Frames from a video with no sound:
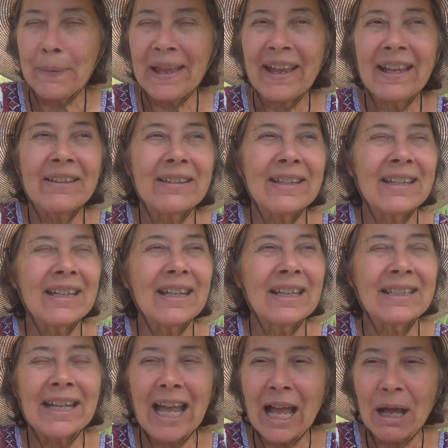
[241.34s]
And the
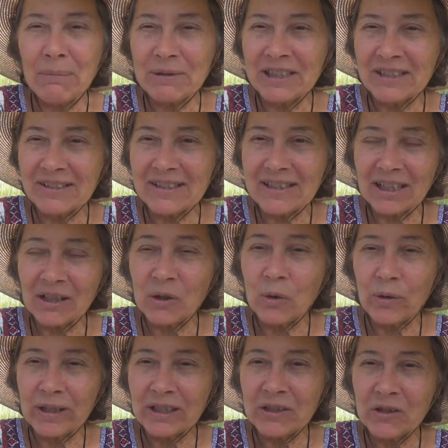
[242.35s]
inhabitants,
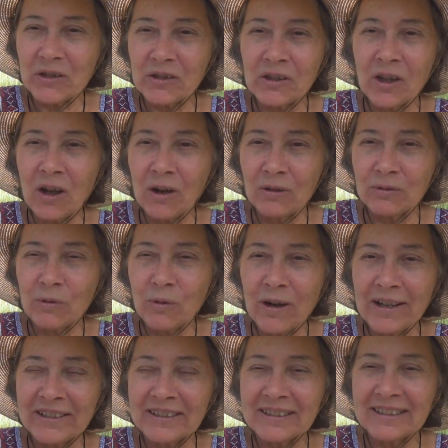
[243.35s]
according to the law of
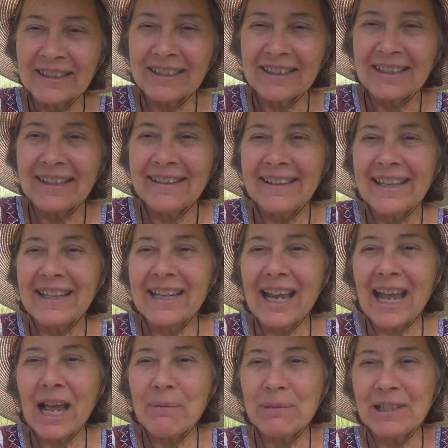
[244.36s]
one, the
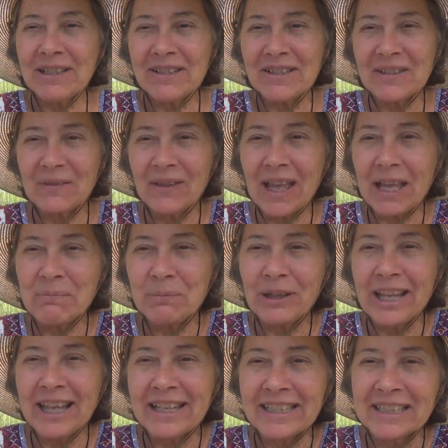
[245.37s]
inhabitants of that
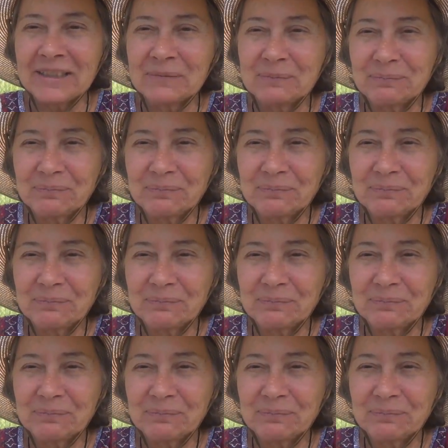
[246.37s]
planet,